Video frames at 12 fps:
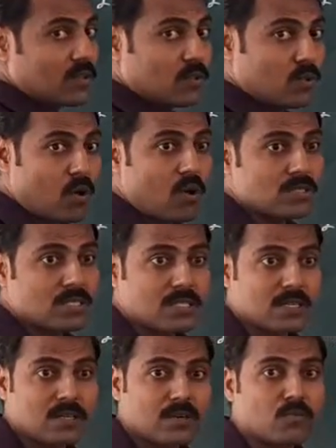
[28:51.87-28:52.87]
those
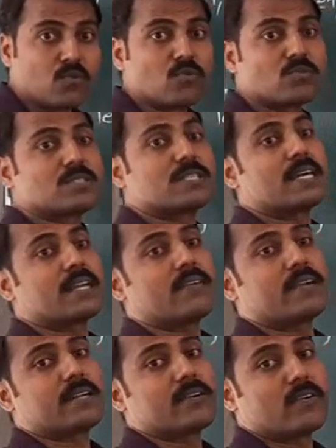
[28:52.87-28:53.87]
terms whose
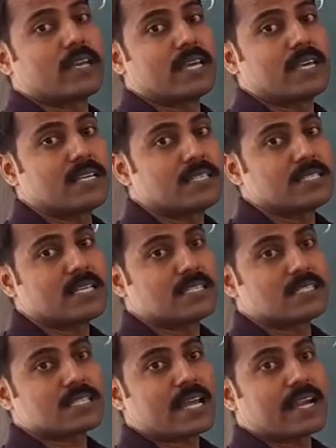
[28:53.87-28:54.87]
derivative is
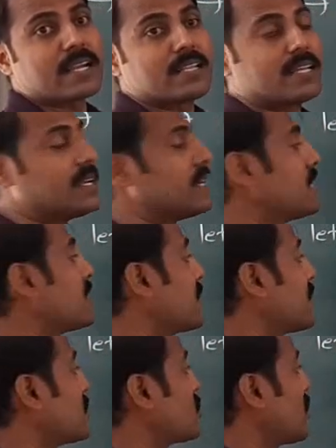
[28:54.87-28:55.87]
inside the
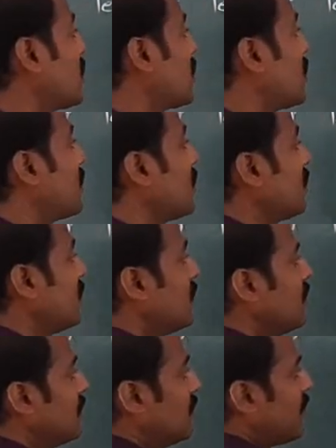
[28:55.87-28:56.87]
integration.
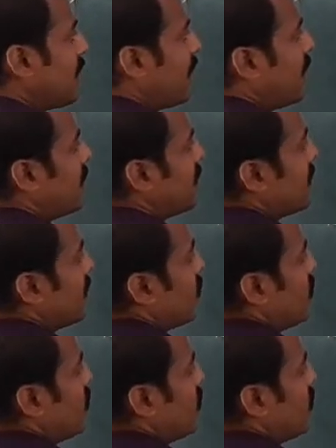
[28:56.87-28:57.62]
And